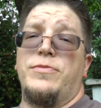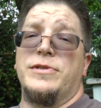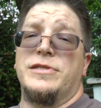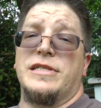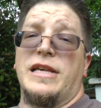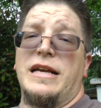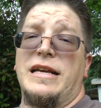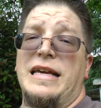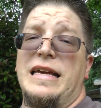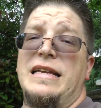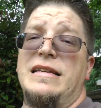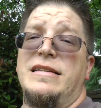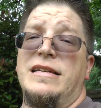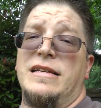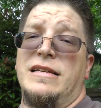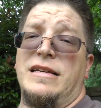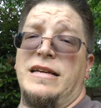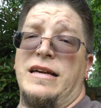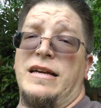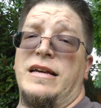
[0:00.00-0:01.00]
is like
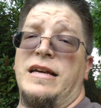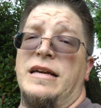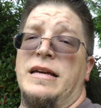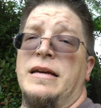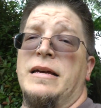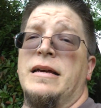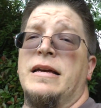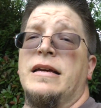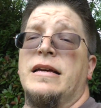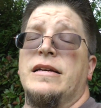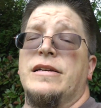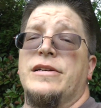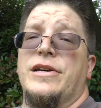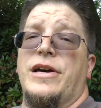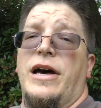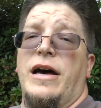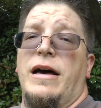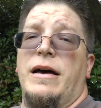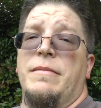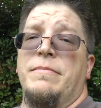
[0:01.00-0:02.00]
Indian ink.
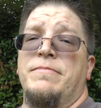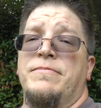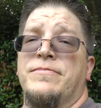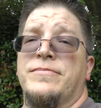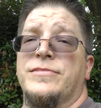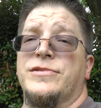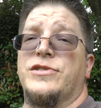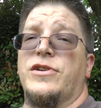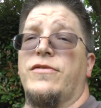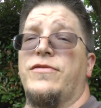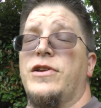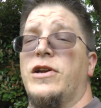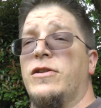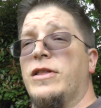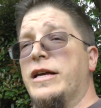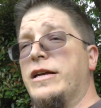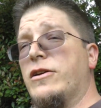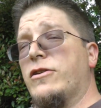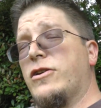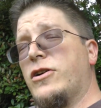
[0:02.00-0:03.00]
So if you don't
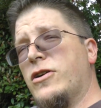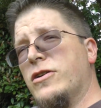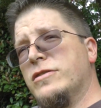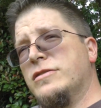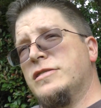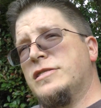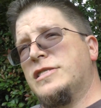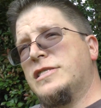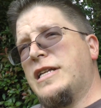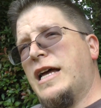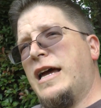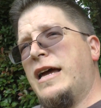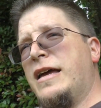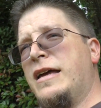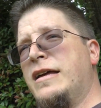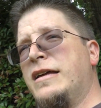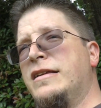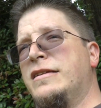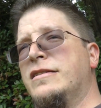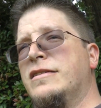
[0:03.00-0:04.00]
like your curtains
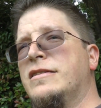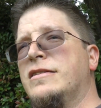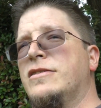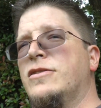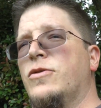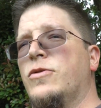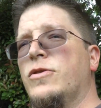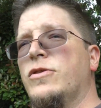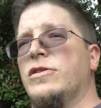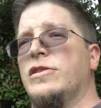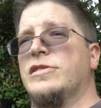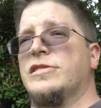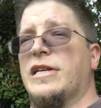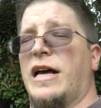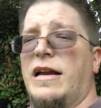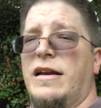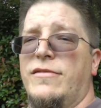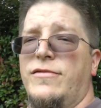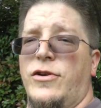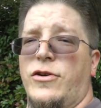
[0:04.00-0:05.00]
stained or the
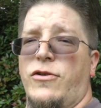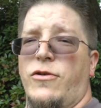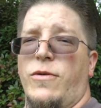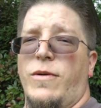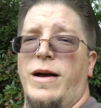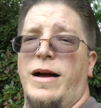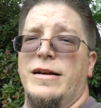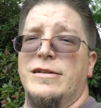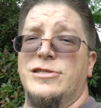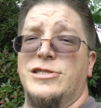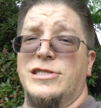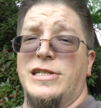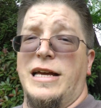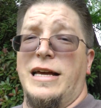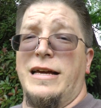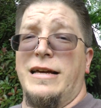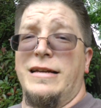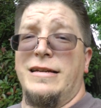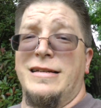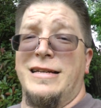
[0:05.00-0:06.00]
side of your garage
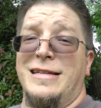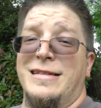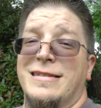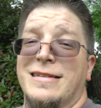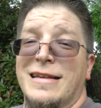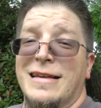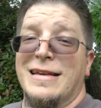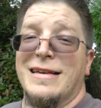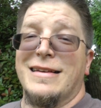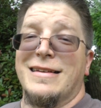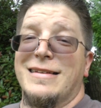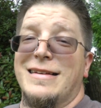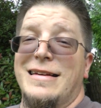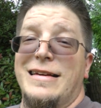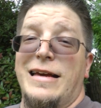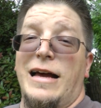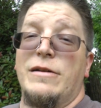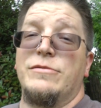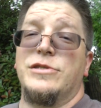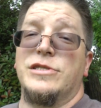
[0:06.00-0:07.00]
stained,
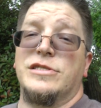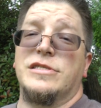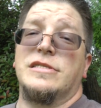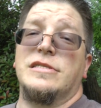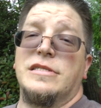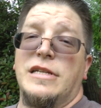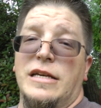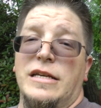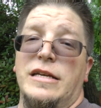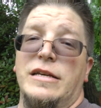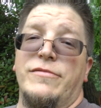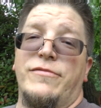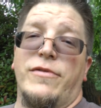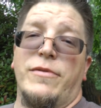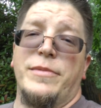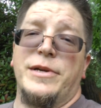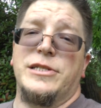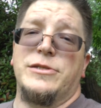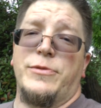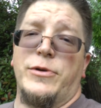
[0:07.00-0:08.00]
I'll just tell you
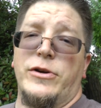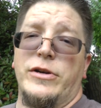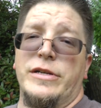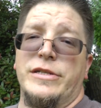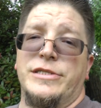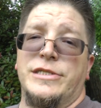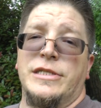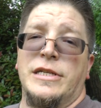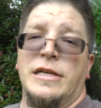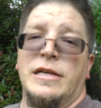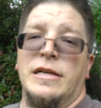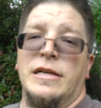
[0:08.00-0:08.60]
from experience,